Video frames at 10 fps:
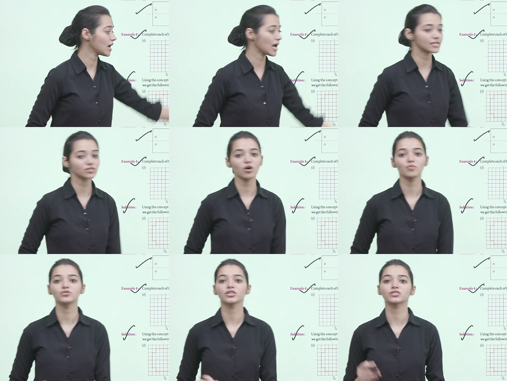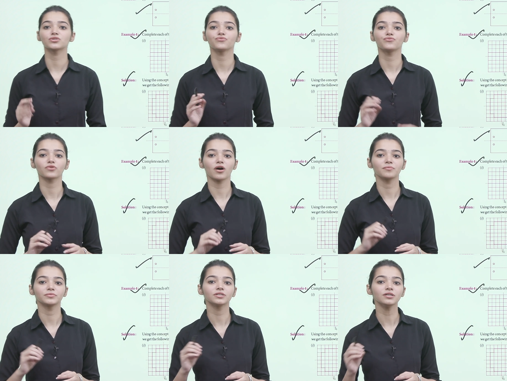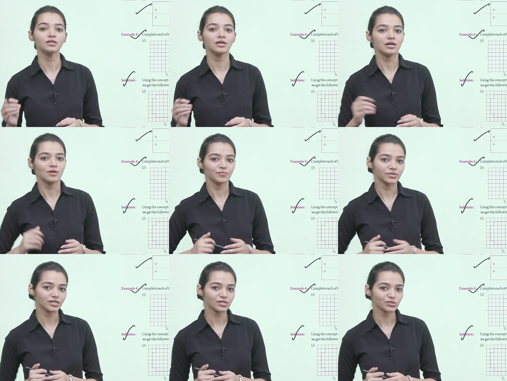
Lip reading: as object from the mirror.